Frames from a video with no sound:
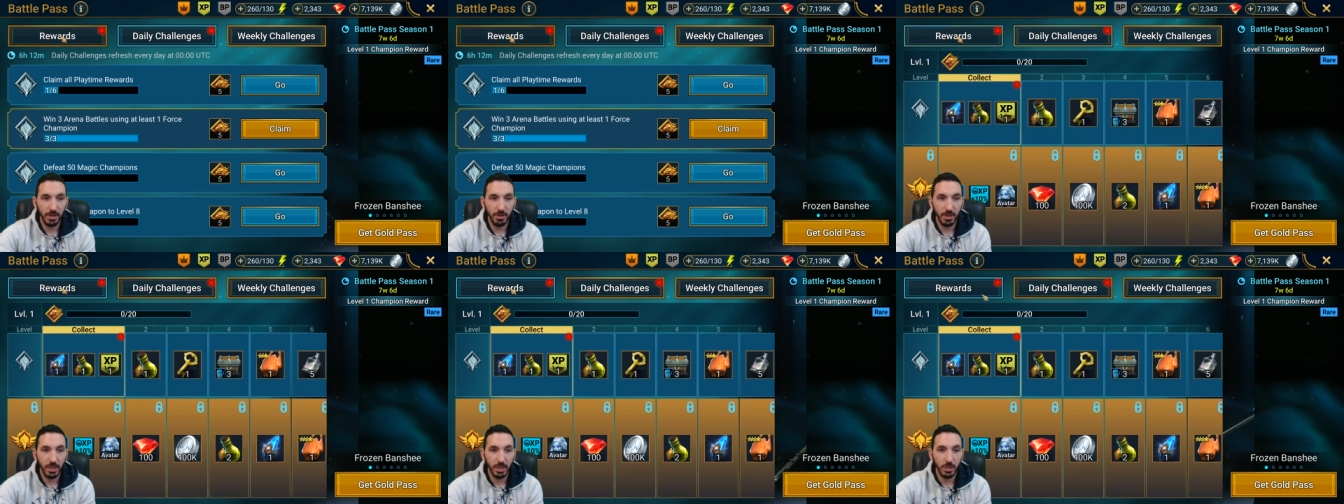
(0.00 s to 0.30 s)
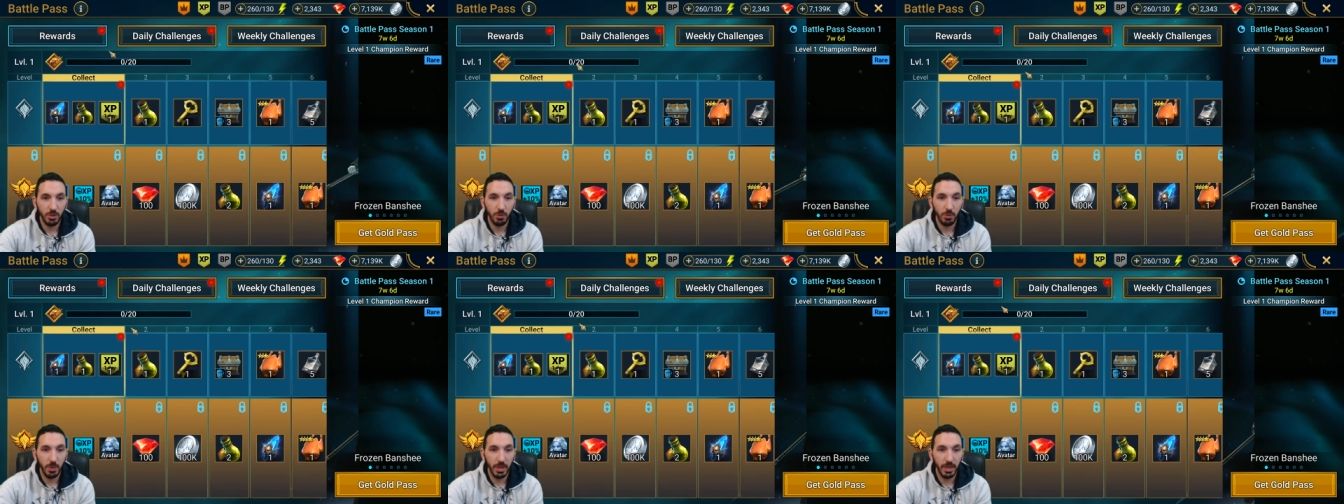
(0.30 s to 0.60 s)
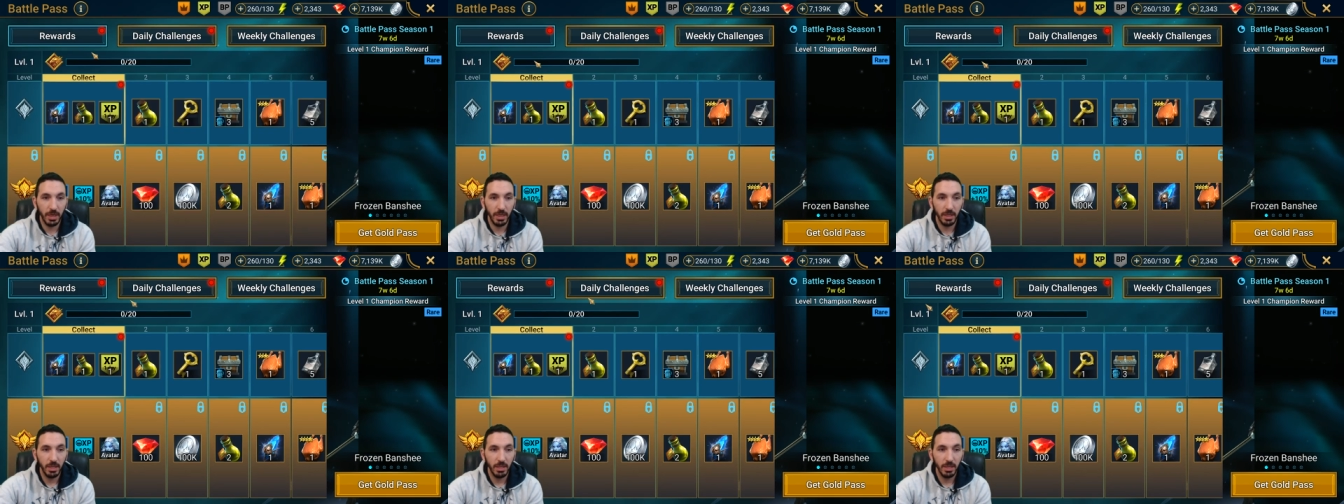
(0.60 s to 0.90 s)
You need
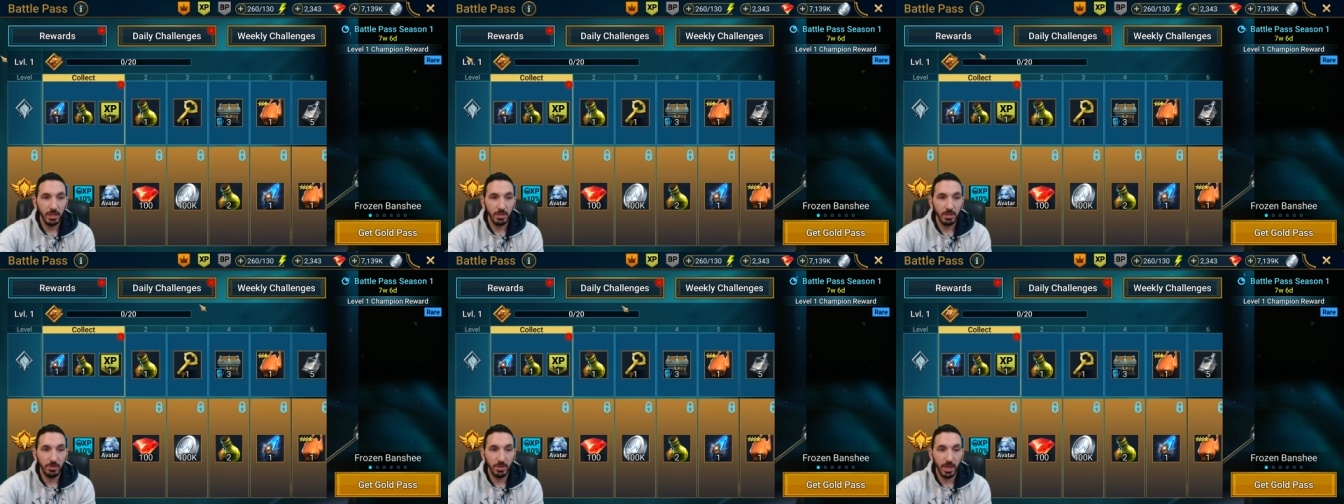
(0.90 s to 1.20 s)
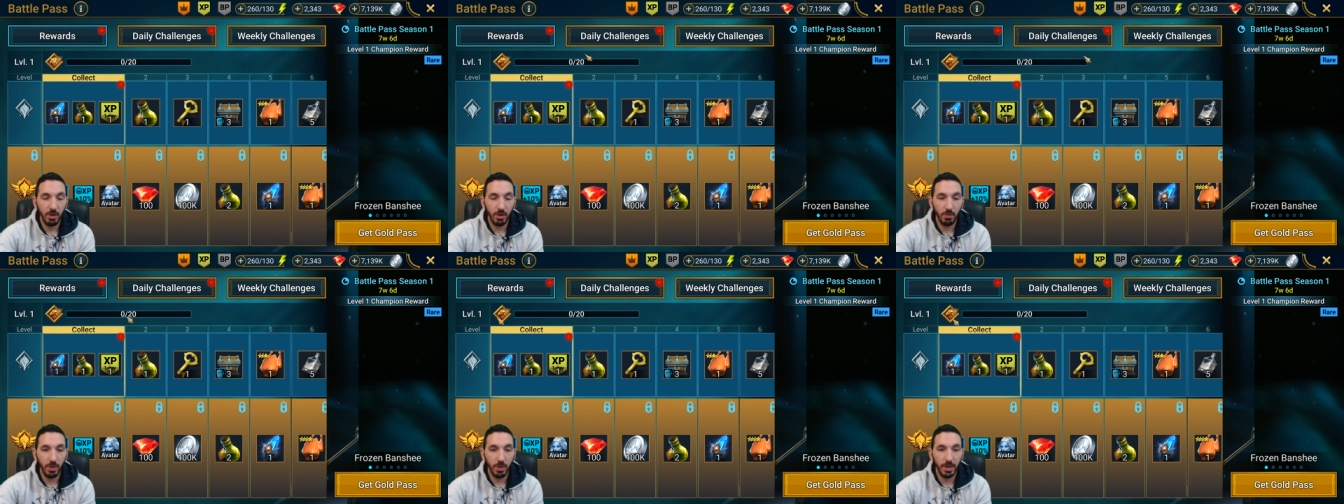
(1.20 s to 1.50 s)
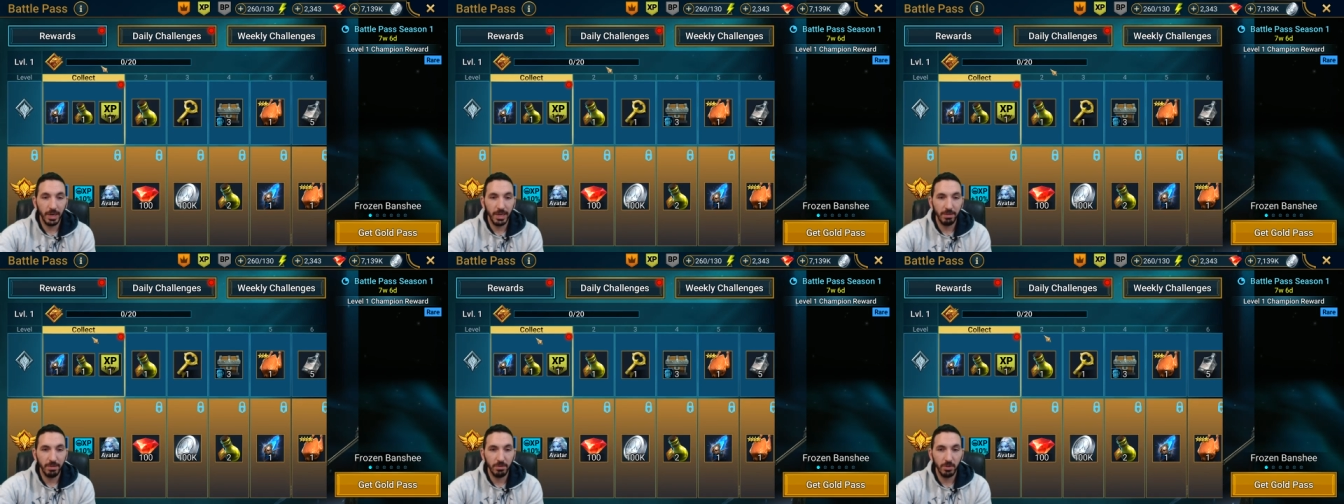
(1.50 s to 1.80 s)
20 to get
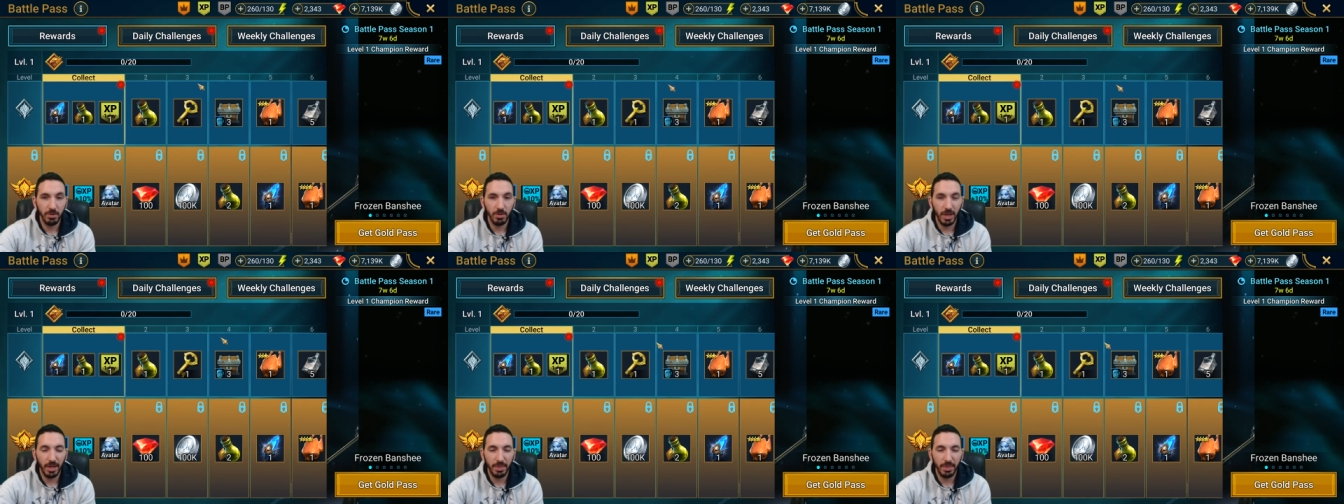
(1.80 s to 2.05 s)
1 level.